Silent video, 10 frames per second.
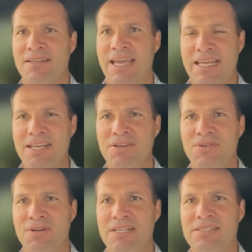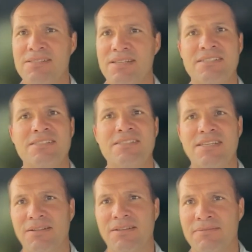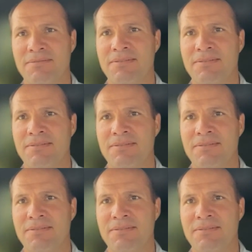an increase in steel